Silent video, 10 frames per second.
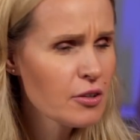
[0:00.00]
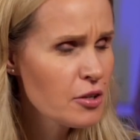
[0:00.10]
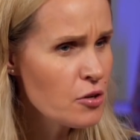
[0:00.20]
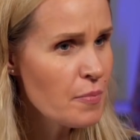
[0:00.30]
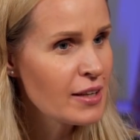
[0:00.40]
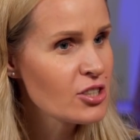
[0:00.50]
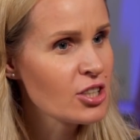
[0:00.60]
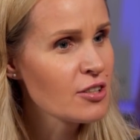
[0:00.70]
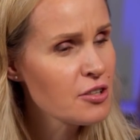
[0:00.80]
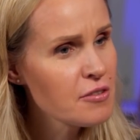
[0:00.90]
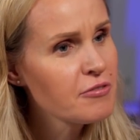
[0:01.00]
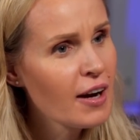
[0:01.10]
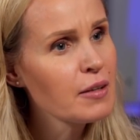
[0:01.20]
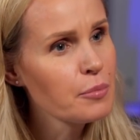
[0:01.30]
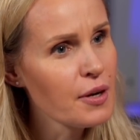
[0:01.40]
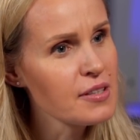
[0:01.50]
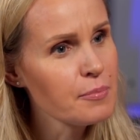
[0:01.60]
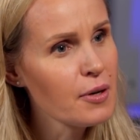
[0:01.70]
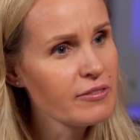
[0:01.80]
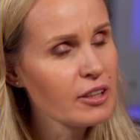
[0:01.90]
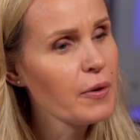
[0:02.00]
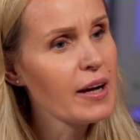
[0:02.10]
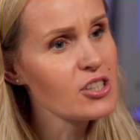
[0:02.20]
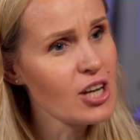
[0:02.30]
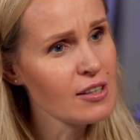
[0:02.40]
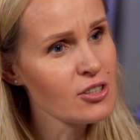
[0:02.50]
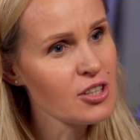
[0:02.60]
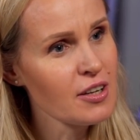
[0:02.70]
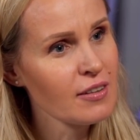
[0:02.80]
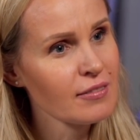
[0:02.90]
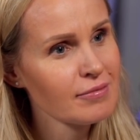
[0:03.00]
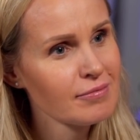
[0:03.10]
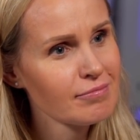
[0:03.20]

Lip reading: You mentioned you find present perfect quite a challenging